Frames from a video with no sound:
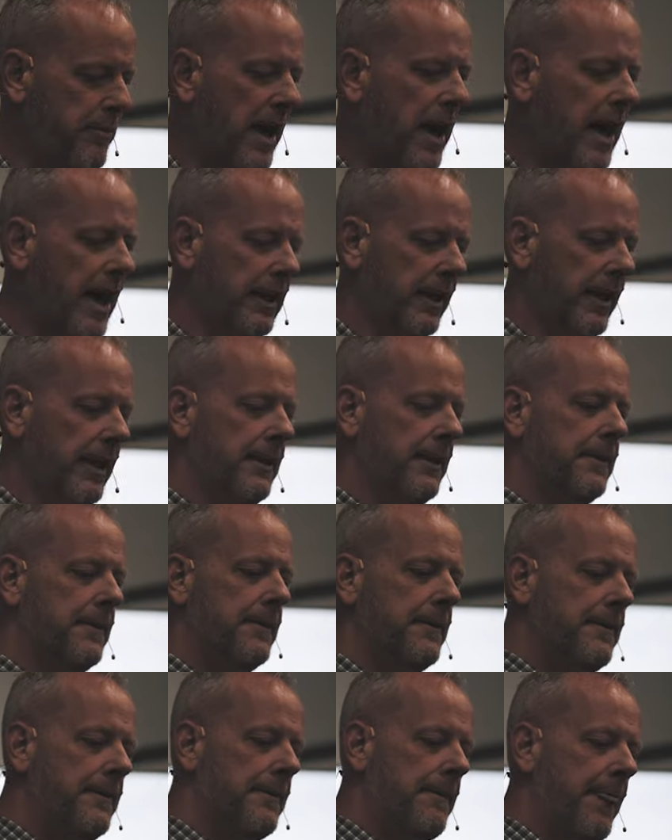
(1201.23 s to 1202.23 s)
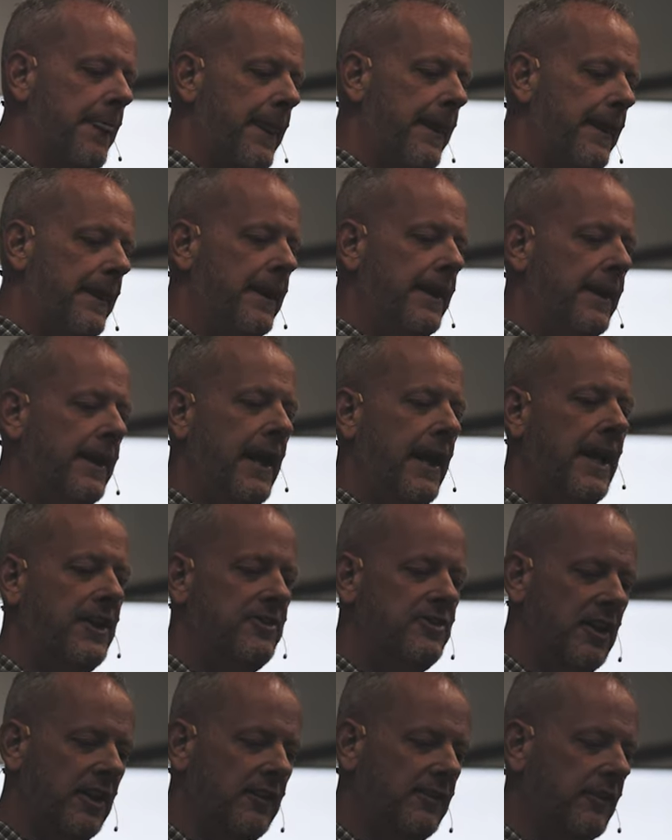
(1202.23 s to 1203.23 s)
Pilate
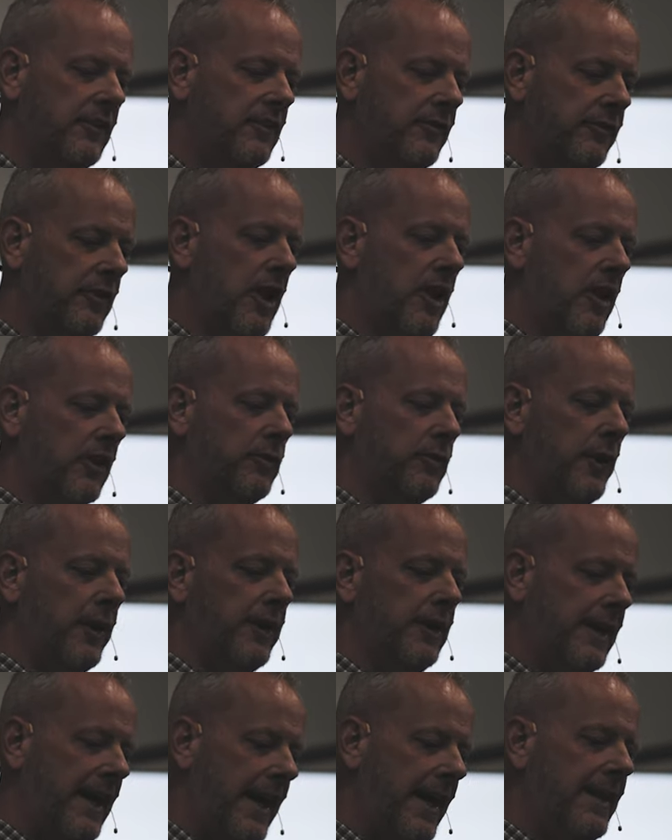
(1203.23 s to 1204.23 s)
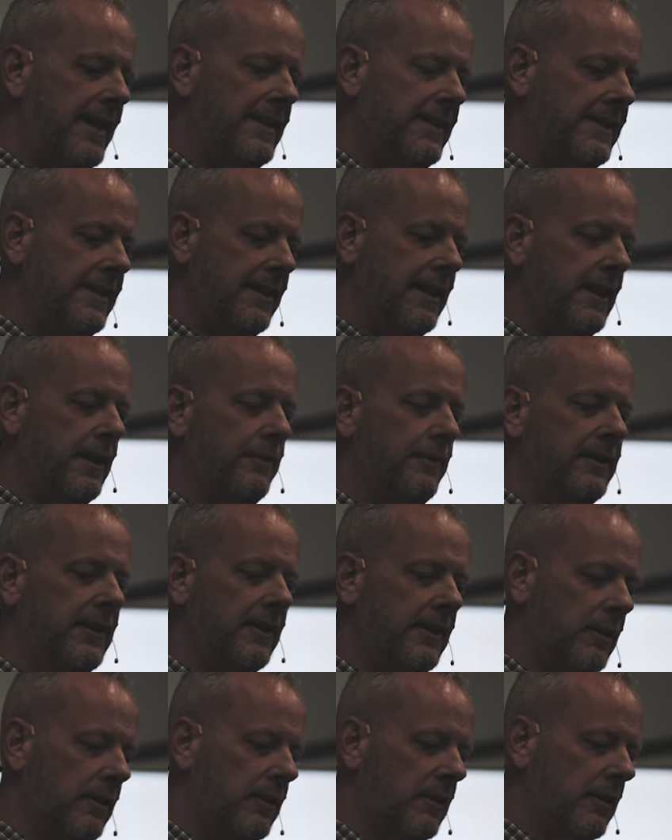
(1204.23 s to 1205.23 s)
had Jesus flogged with lead tipped,
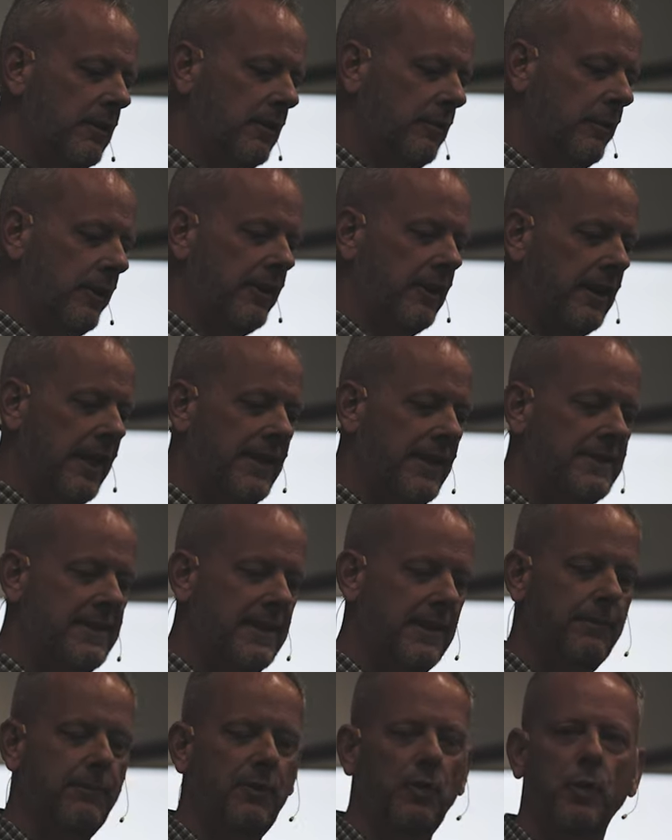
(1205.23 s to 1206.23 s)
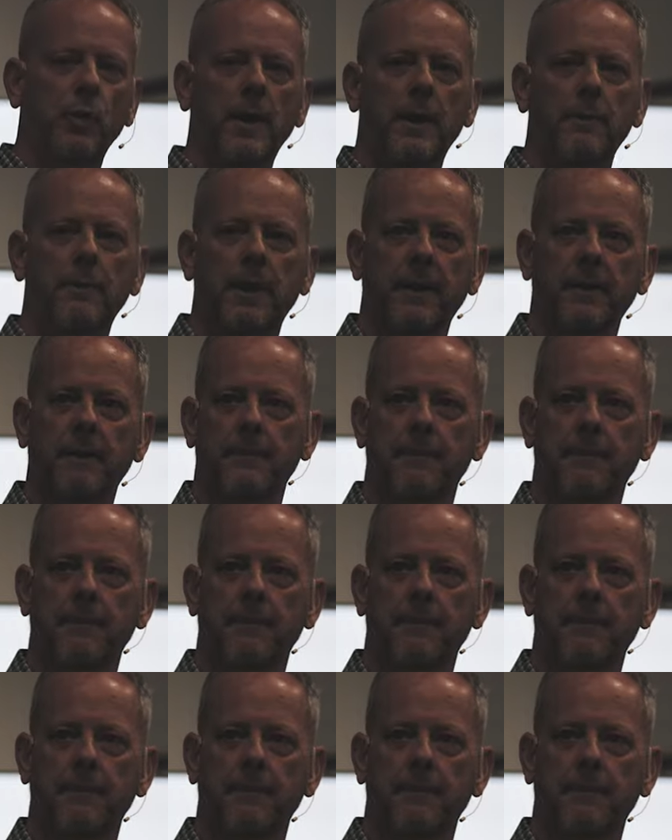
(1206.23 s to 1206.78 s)
with a lead tipped whip.